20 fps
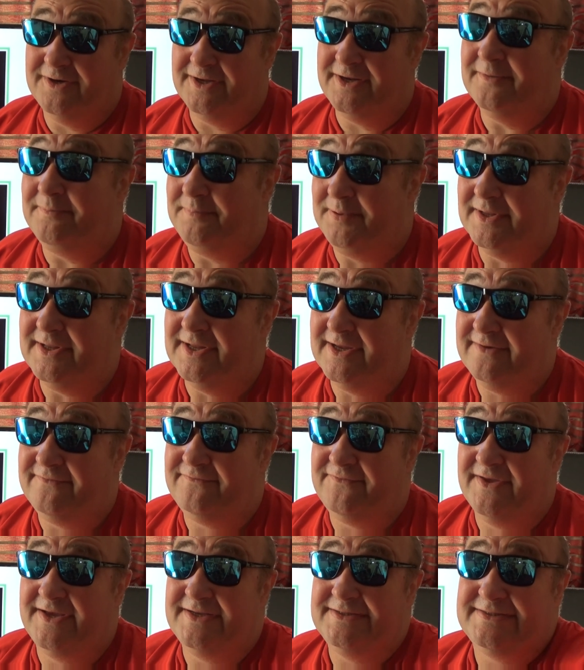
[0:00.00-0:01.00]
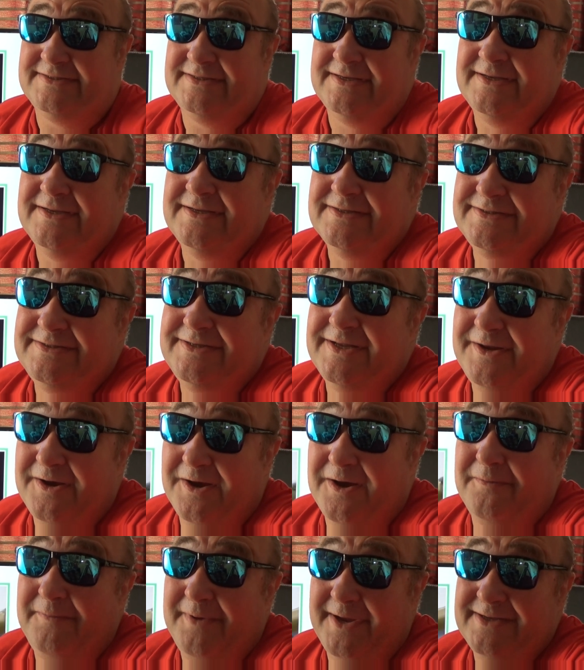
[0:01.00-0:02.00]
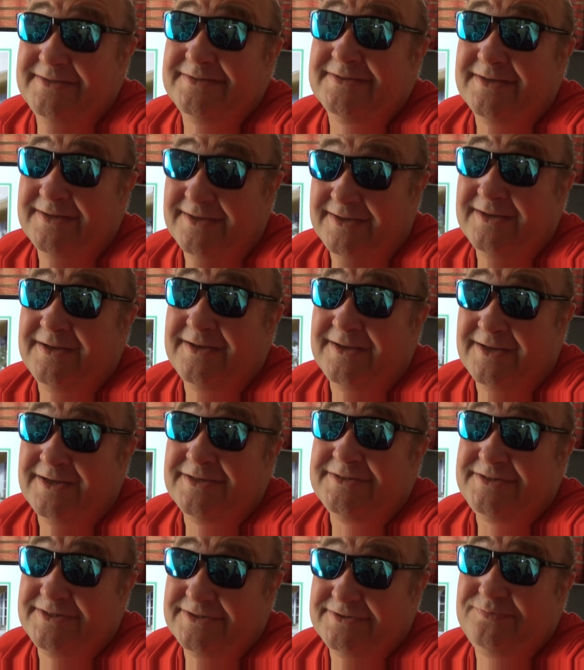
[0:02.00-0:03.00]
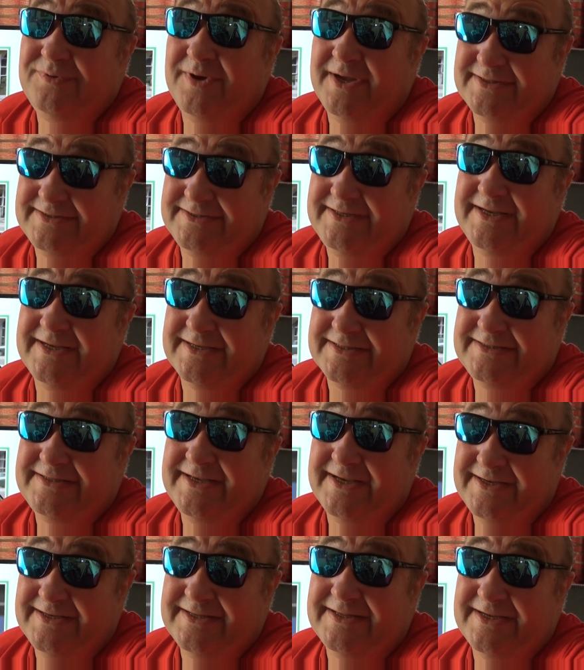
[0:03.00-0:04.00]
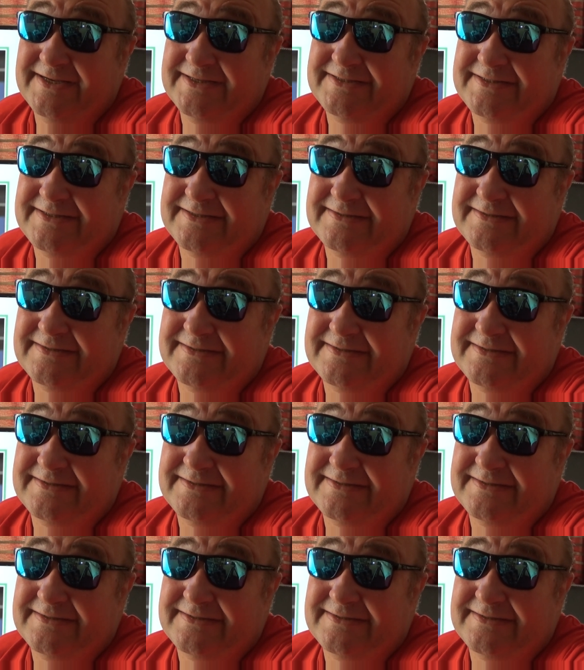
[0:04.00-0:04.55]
going to believe this. Do you know what I mean? Just wait till you see this.